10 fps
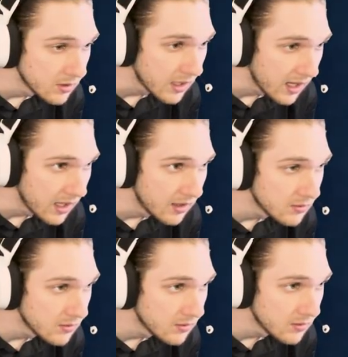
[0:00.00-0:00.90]
Uh huh.
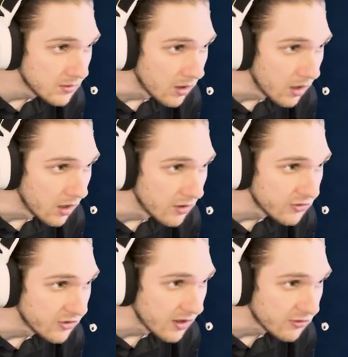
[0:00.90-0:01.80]
Six. Uh
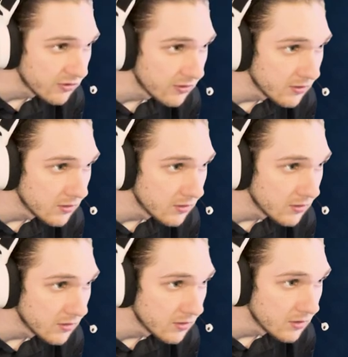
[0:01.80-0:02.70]
six.
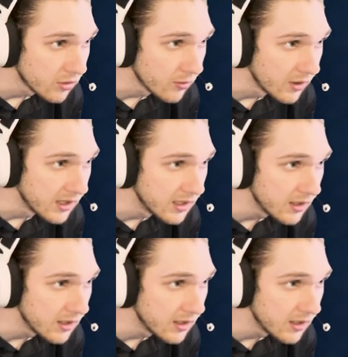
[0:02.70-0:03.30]
Three. Three.